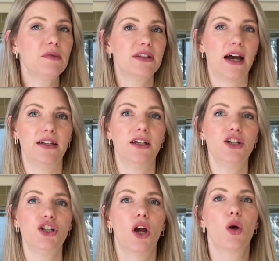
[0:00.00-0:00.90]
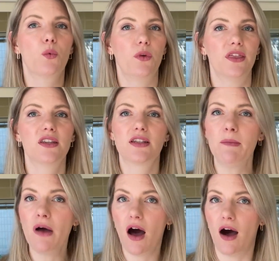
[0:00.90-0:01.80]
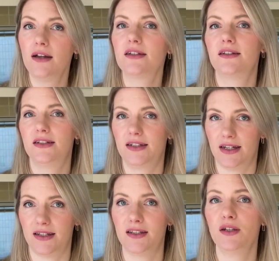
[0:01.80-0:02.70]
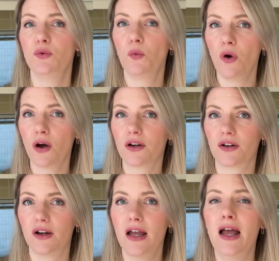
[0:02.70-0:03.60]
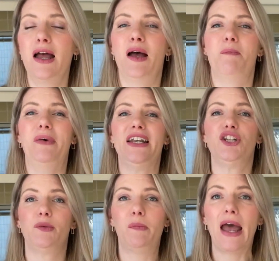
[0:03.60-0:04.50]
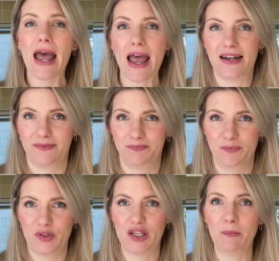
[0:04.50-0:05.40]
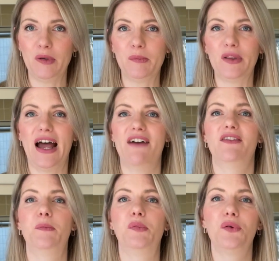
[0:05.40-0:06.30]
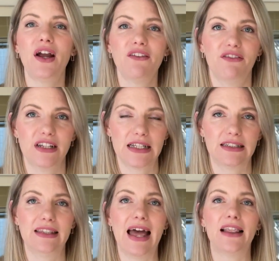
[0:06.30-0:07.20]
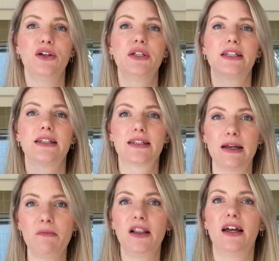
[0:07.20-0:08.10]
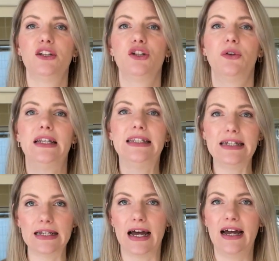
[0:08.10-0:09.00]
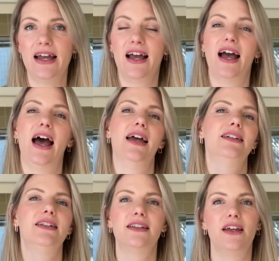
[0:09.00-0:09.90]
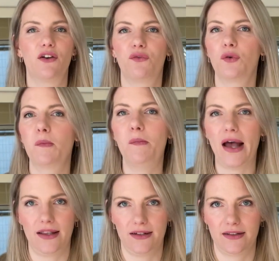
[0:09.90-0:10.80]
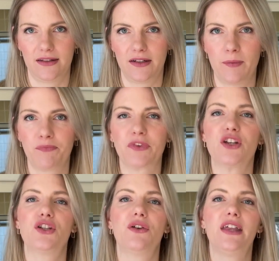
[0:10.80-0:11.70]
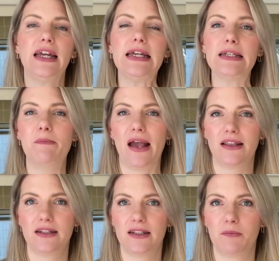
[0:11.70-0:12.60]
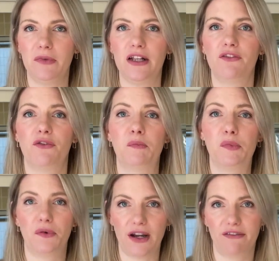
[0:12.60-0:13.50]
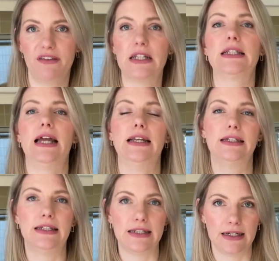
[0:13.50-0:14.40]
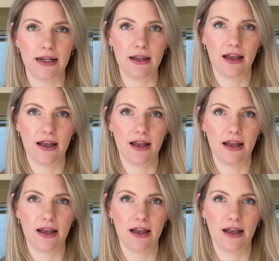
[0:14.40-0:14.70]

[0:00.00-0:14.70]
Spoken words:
side dish with some hot, tasty water. But in Japan, some people have a breakfast that looks similar to a dinner and is therefore balanced. So they eat a balanced meal for breakfast and dinner